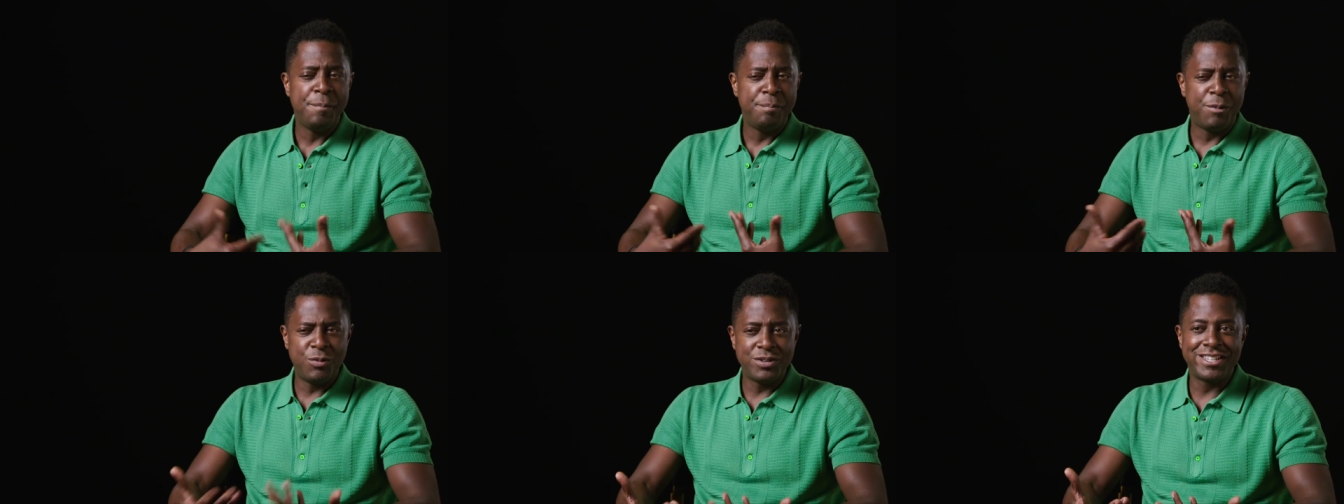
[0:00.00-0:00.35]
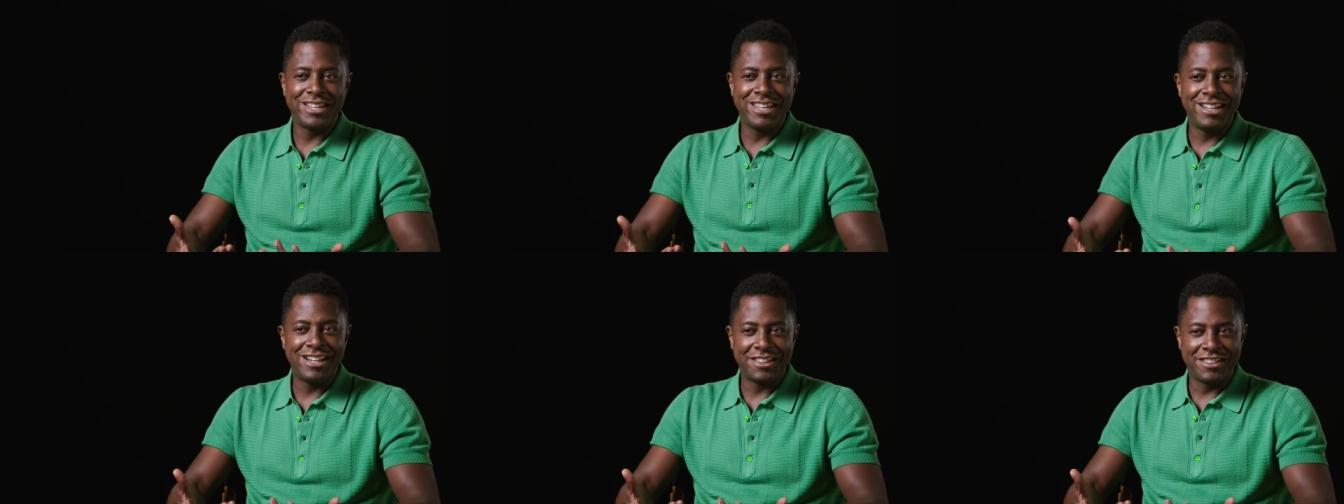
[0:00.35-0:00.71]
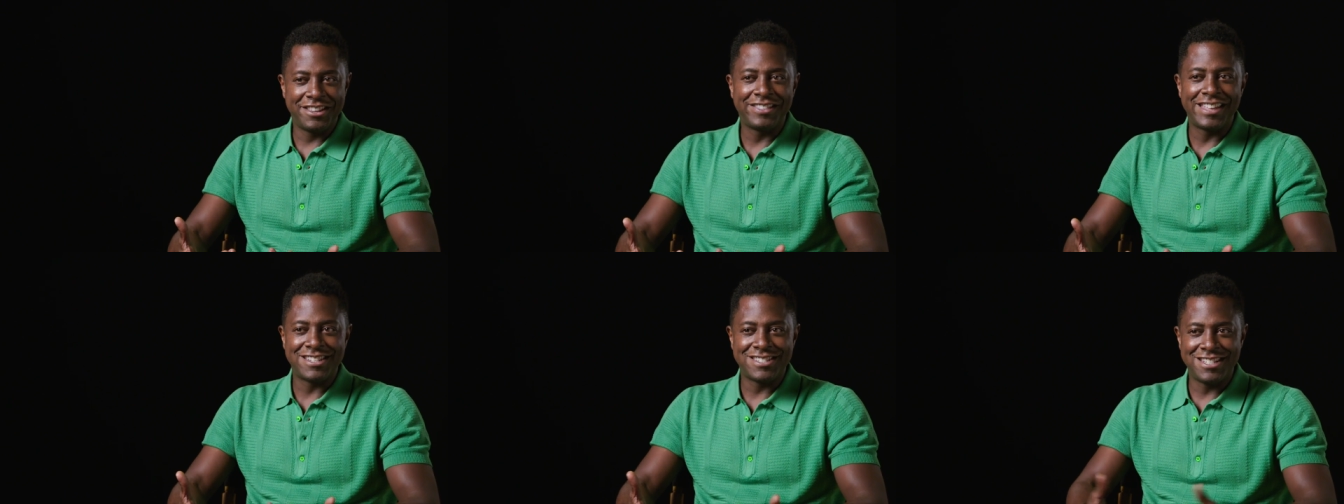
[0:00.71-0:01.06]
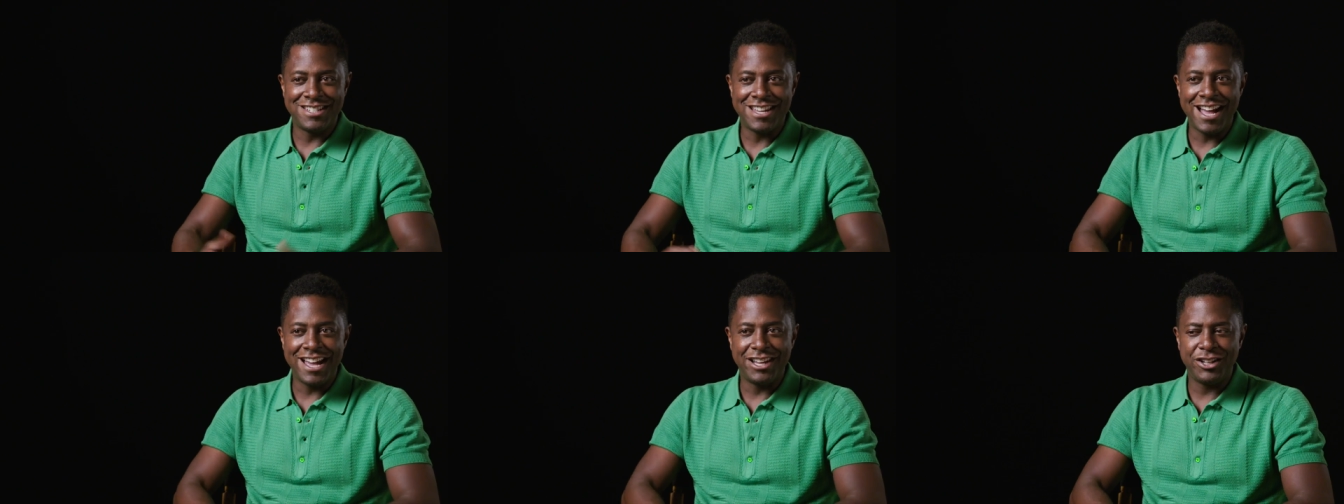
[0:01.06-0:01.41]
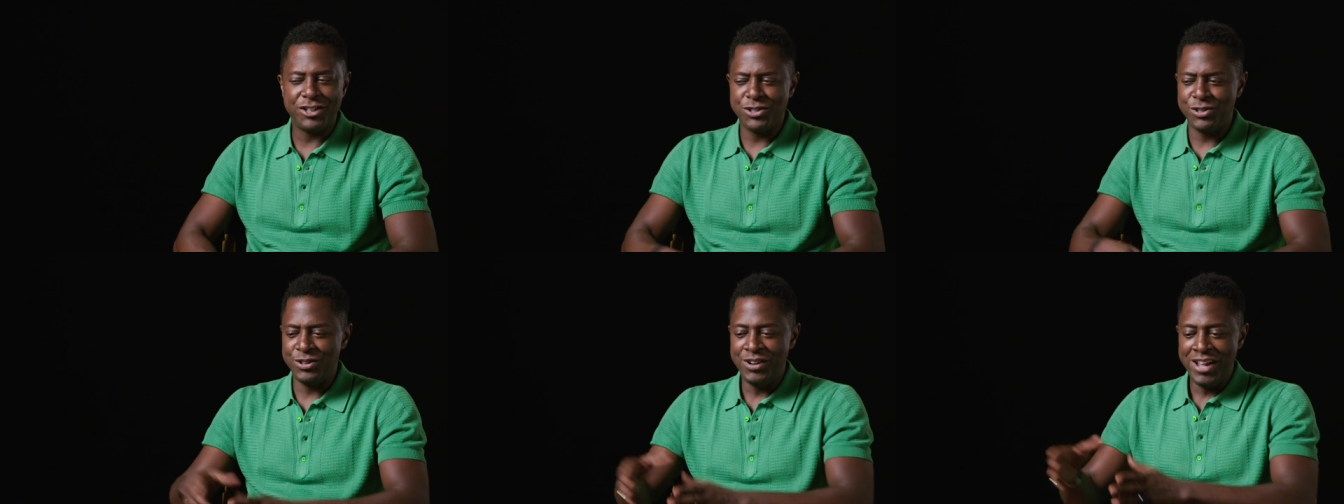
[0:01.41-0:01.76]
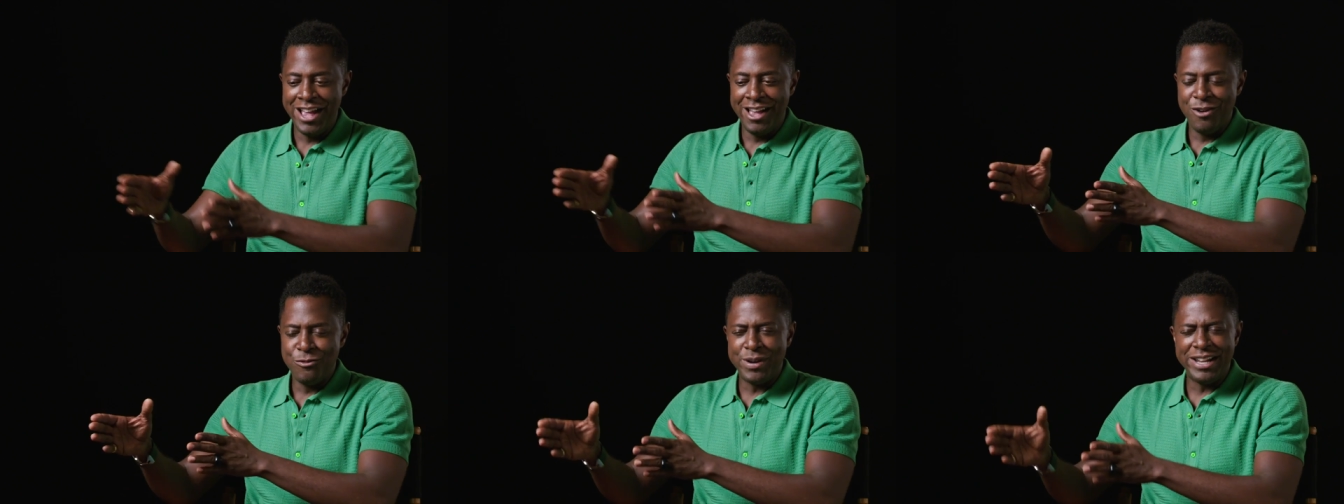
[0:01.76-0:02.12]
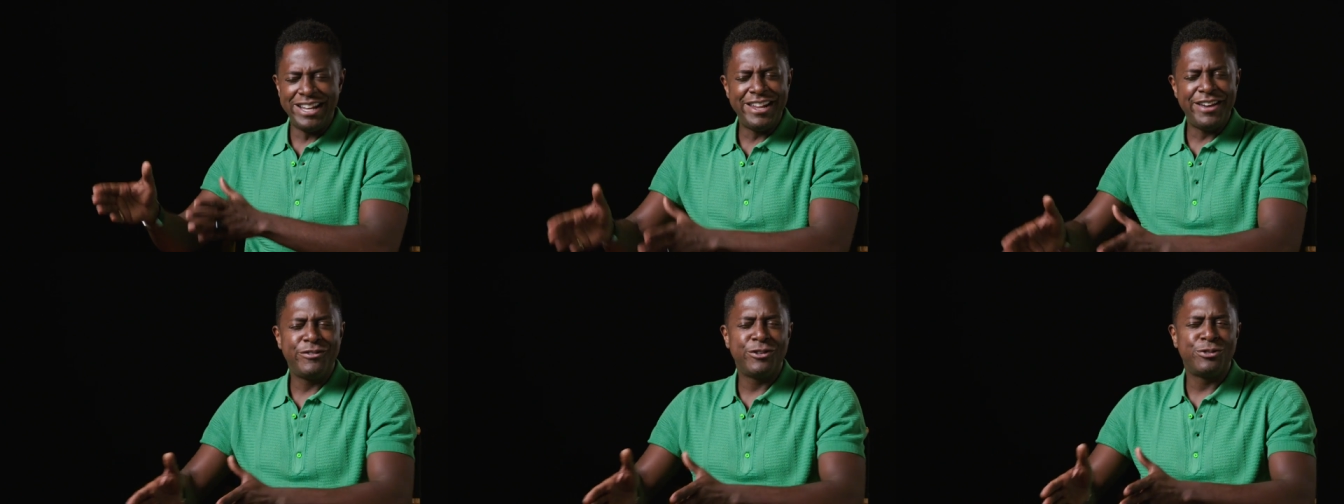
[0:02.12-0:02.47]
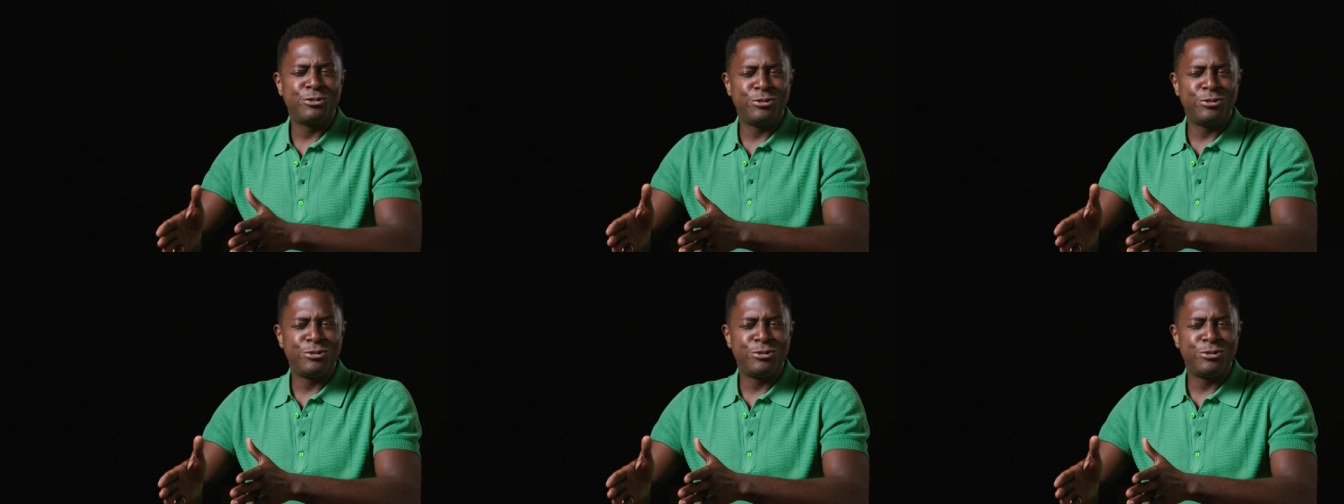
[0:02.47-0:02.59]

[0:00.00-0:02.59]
But once again, I think that's the tie into we never